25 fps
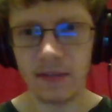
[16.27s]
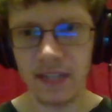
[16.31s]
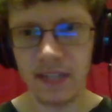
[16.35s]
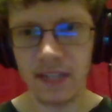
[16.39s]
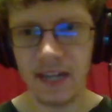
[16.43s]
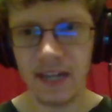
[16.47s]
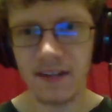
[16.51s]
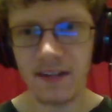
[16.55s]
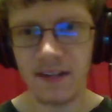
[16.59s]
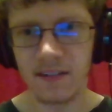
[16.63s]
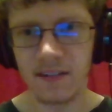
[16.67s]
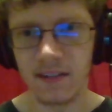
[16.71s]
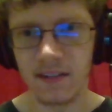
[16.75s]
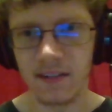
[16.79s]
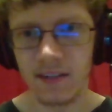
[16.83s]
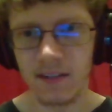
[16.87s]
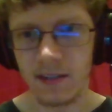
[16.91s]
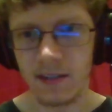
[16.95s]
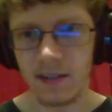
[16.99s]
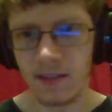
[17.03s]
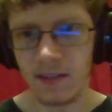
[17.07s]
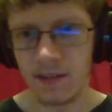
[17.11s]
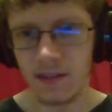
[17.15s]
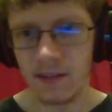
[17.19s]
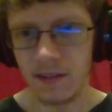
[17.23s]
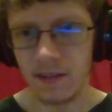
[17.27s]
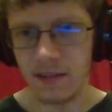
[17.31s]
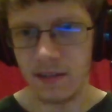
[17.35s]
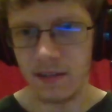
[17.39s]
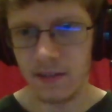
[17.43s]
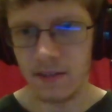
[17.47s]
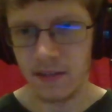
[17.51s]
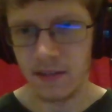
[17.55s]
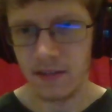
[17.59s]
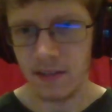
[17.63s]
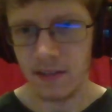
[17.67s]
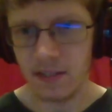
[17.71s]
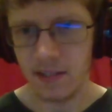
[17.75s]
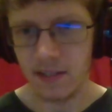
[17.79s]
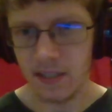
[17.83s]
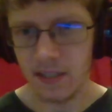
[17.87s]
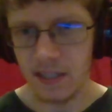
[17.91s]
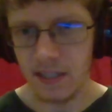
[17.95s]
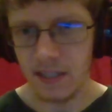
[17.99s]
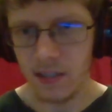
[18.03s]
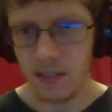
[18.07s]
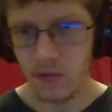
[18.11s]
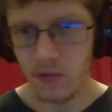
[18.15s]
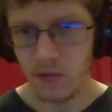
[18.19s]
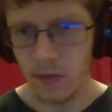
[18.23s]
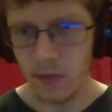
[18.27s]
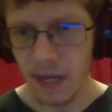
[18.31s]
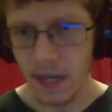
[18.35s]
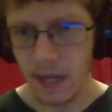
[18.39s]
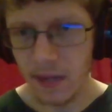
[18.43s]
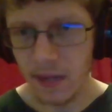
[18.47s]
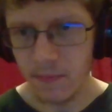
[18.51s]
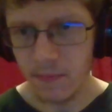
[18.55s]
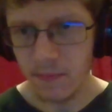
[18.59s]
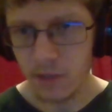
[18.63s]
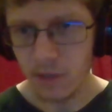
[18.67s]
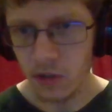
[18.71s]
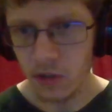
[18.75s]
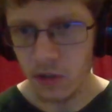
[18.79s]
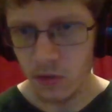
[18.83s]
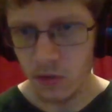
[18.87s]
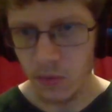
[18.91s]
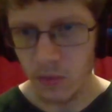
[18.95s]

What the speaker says: that. Cumulonimbus.